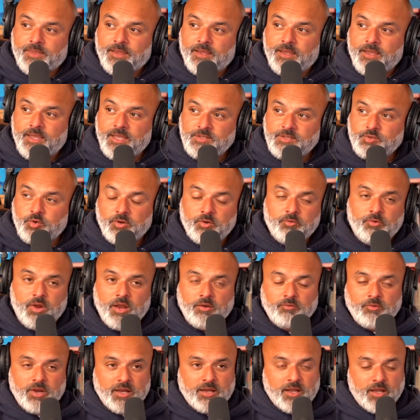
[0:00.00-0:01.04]
He's going
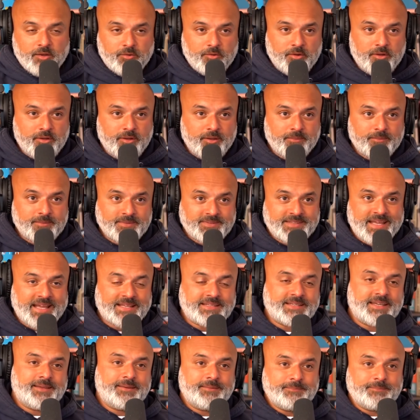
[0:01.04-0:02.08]
around right now going,
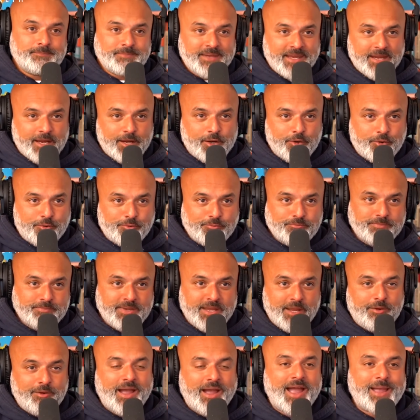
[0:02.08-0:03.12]
Daddy, meow,
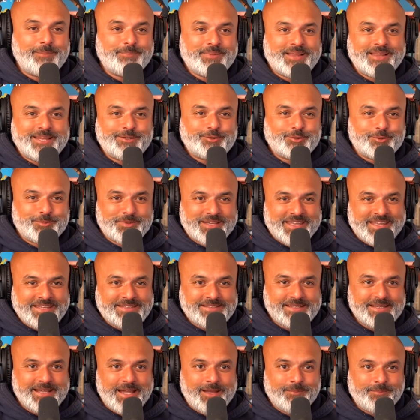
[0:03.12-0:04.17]
meow. I'm a little
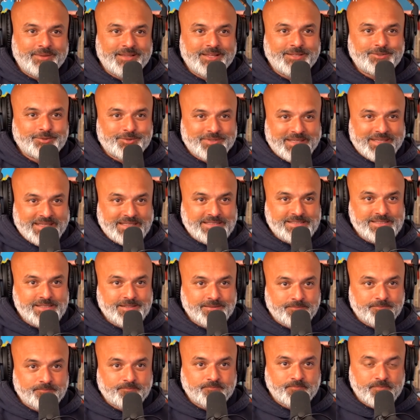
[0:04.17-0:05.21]
kitty.
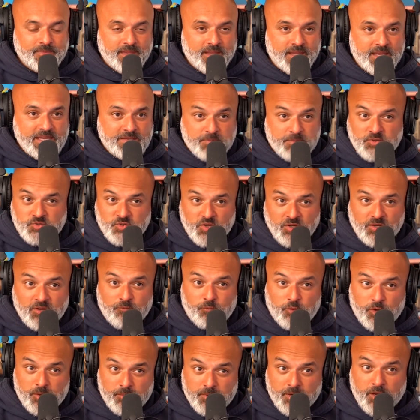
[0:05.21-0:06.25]
He's been doing it
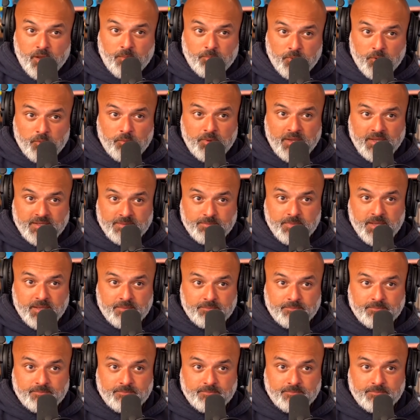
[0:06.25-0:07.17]
for a couple of weeks, mate.